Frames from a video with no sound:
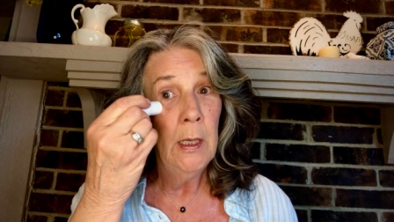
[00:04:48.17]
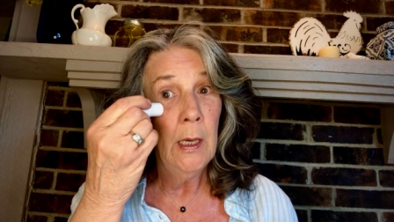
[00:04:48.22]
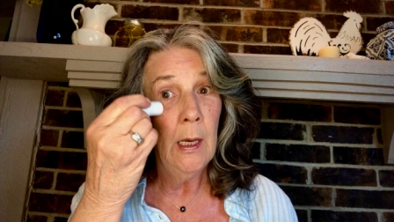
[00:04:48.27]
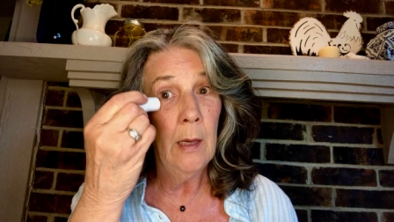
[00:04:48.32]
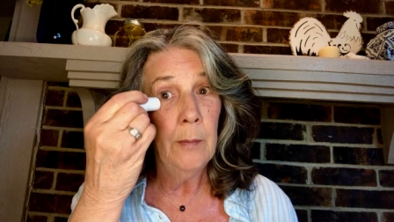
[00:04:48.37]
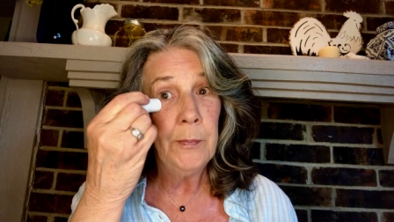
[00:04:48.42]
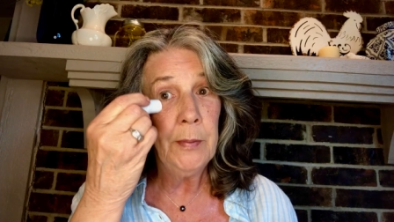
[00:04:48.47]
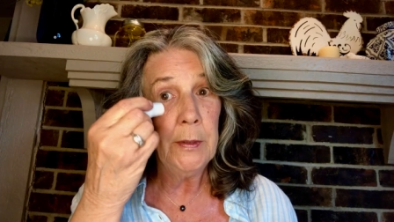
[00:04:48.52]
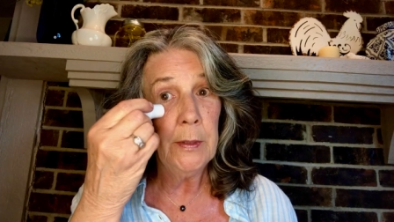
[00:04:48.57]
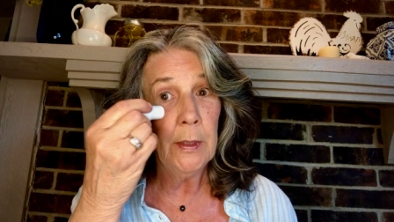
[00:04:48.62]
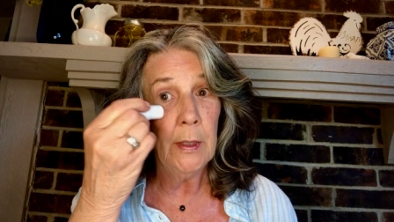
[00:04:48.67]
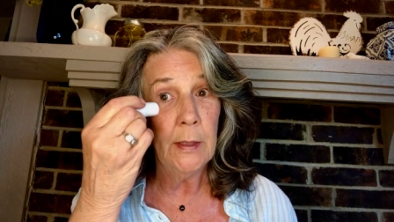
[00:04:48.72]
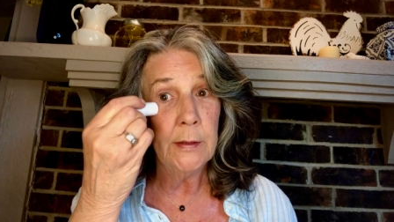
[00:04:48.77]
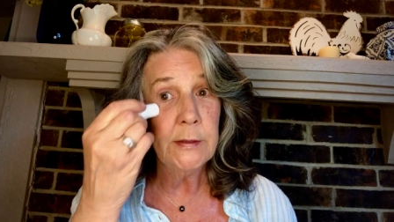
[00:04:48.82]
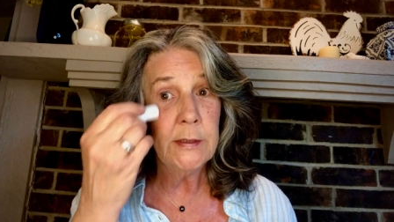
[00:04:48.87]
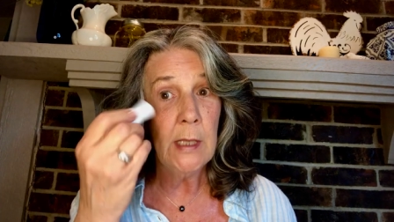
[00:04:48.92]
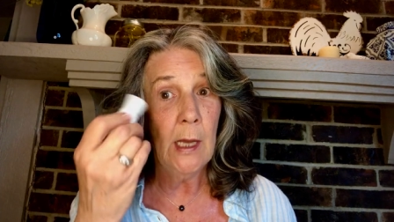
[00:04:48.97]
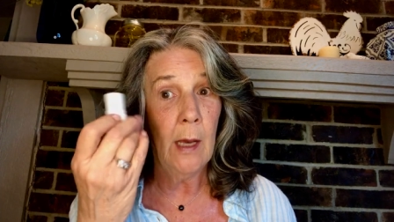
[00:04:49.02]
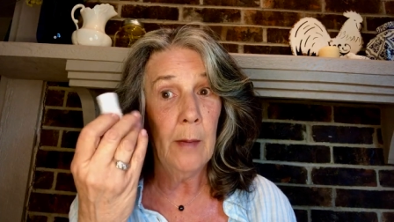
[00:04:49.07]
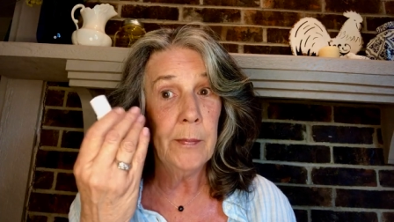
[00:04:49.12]
Up here on
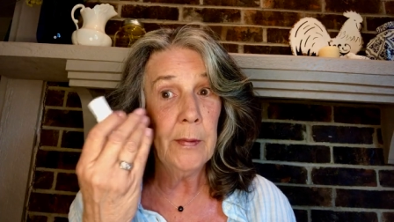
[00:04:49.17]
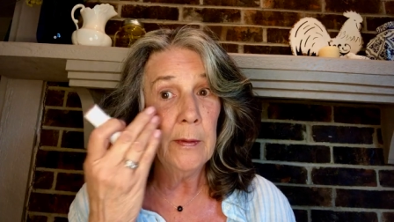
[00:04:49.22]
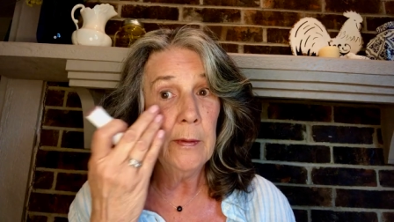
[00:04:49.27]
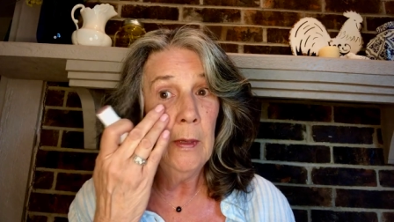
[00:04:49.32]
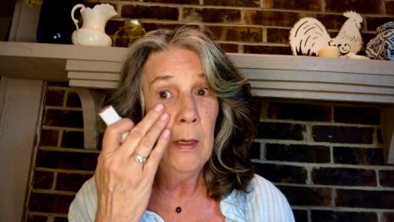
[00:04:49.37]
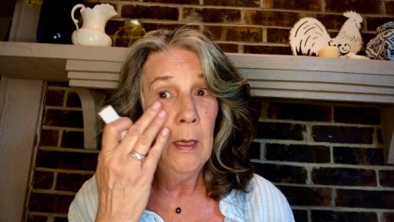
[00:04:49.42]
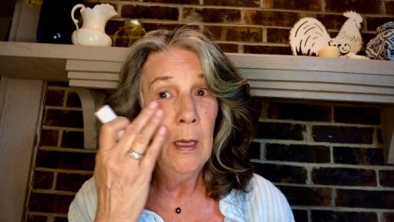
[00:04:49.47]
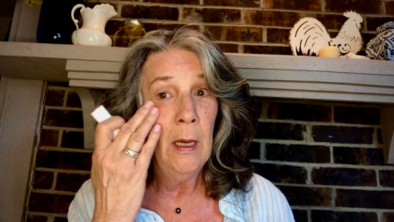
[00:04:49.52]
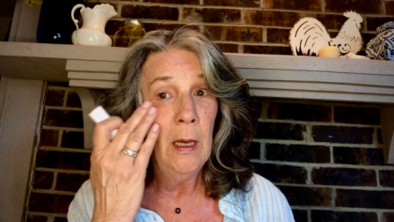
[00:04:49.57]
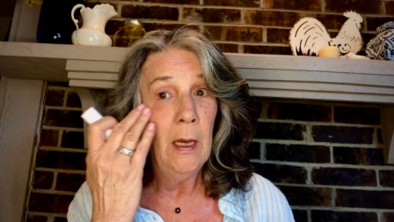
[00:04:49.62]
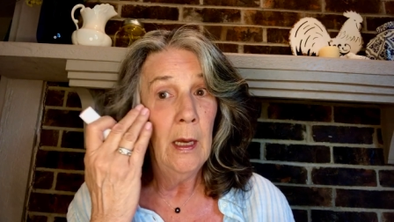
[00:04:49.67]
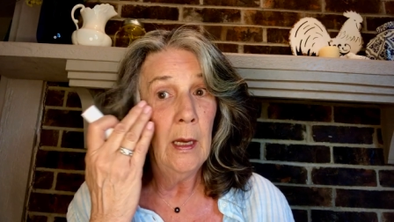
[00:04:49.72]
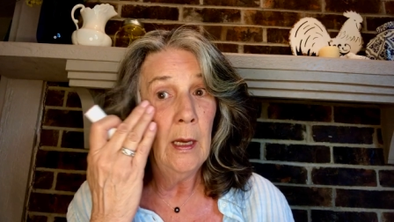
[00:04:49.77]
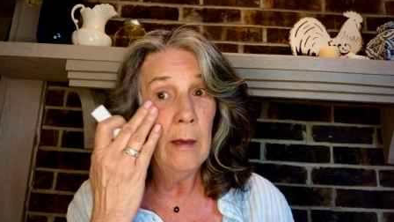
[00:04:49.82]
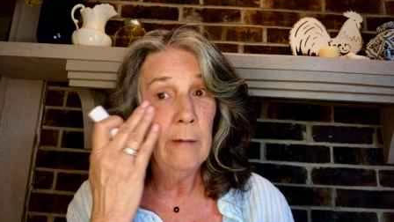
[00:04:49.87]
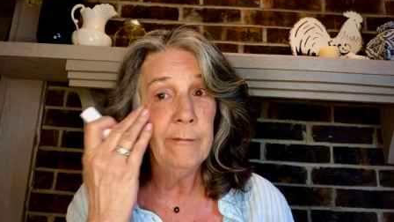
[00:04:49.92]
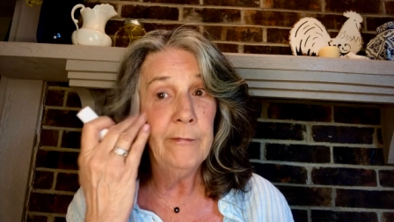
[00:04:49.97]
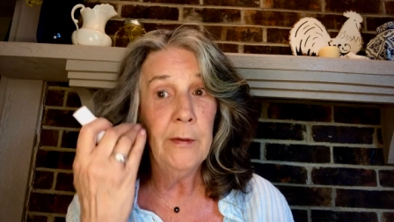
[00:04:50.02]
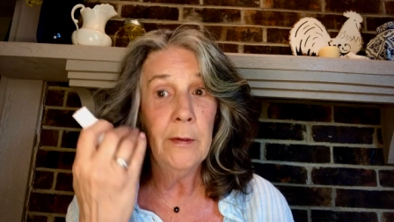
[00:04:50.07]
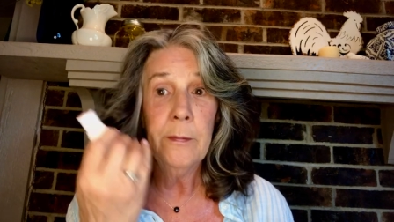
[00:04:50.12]
top
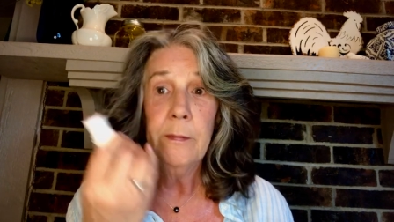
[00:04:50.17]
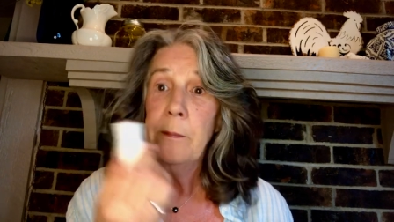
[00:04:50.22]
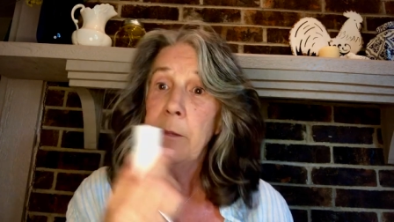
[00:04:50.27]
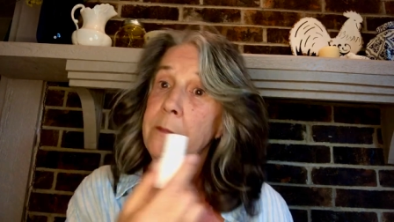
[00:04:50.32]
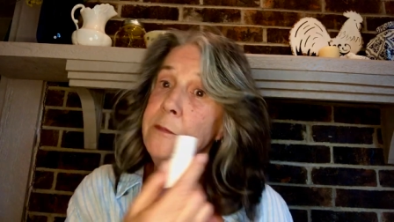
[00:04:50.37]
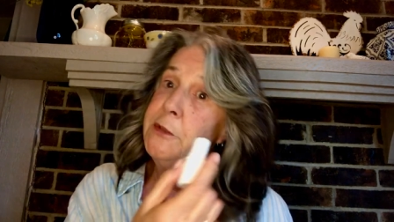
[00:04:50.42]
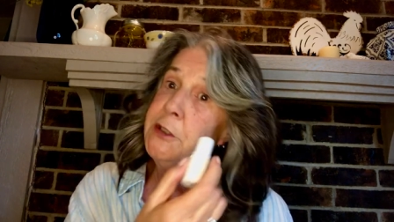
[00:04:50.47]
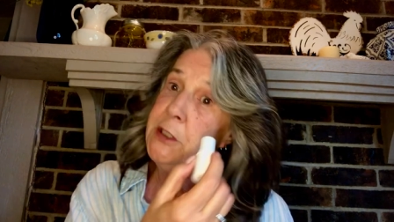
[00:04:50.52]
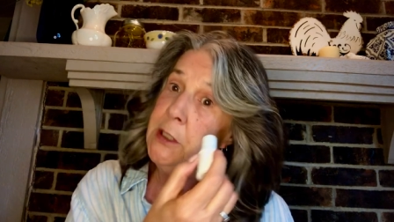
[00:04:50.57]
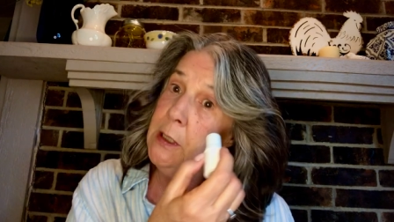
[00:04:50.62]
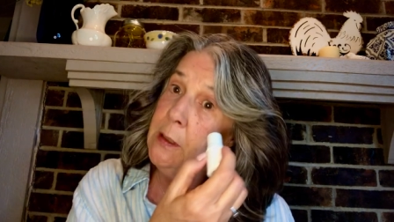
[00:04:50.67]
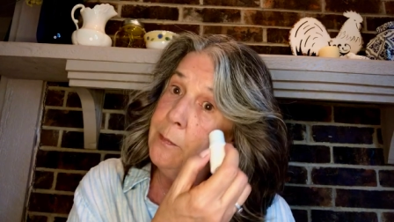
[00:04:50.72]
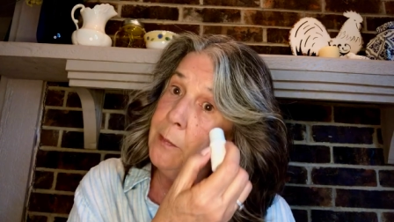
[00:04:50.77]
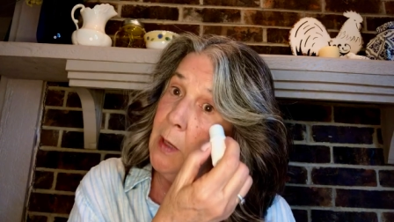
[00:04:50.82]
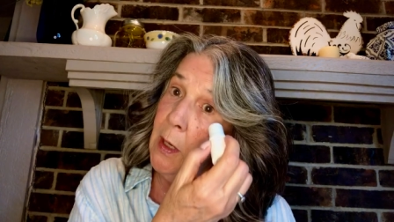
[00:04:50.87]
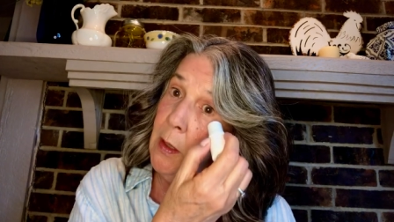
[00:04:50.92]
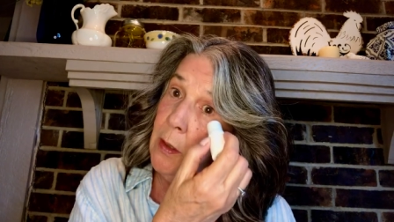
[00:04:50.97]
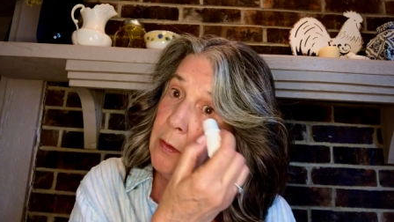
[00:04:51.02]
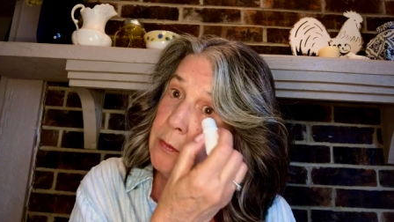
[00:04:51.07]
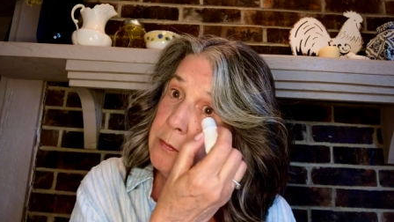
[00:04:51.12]
of, the
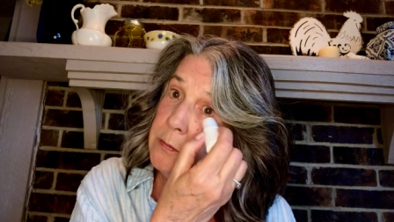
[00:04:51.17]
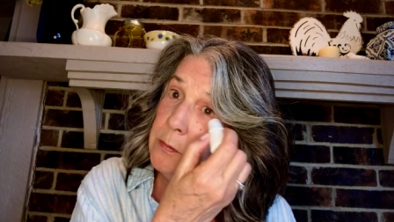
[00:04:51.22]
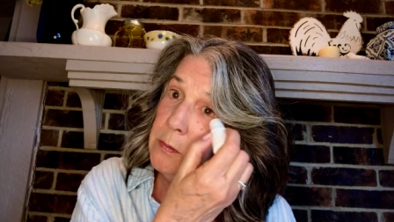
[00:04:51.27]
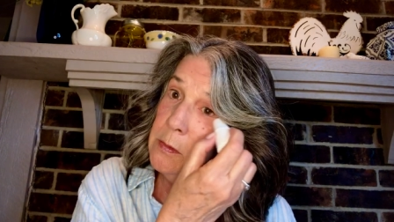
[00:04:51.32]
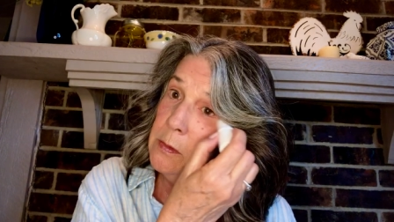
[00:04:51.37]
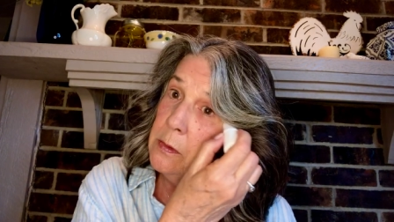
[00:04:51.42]
cheekbone.